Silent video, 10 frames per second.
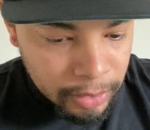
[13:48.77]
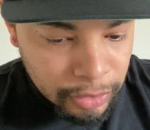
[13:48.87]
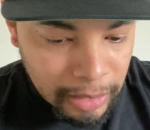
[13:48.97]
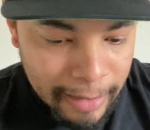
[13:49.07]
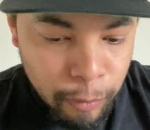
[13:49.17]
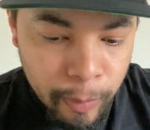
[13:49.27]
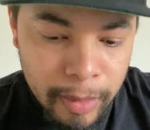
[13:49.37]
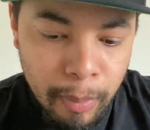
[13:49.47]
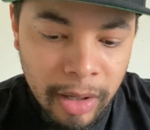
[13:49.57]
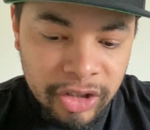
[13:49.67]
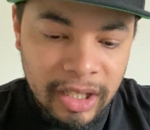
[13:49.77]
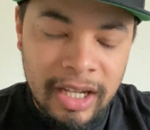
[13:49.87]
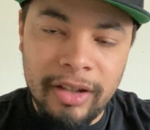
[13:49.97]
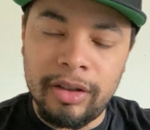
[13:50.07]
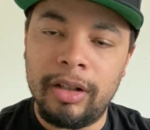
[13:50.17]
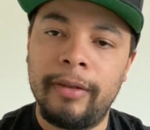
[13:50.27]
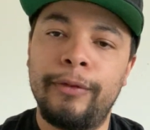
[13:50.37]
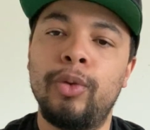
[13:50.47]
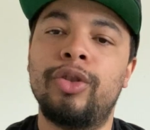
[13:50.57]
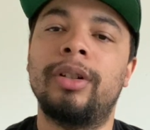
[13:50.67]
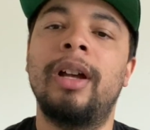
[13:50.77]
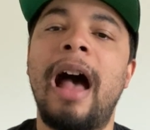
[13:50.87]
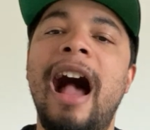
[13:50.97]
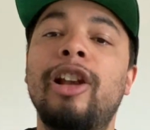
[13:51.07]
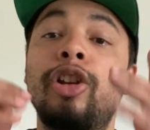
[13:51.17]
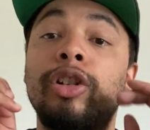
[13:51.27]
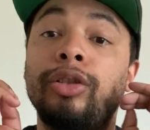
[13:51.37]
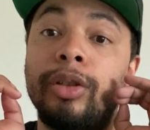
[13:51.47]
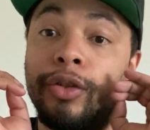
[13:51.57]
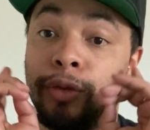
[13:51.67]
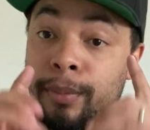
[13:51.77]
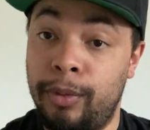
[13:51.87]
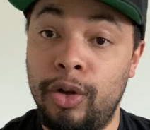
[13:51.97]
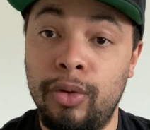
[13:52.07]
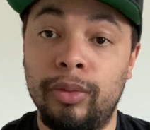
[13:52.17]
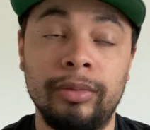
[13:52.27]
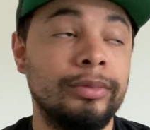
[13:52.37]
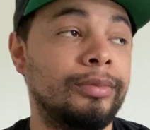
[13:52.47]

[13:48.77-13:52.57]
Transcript: your life will be much easier in the future. I learned this from you,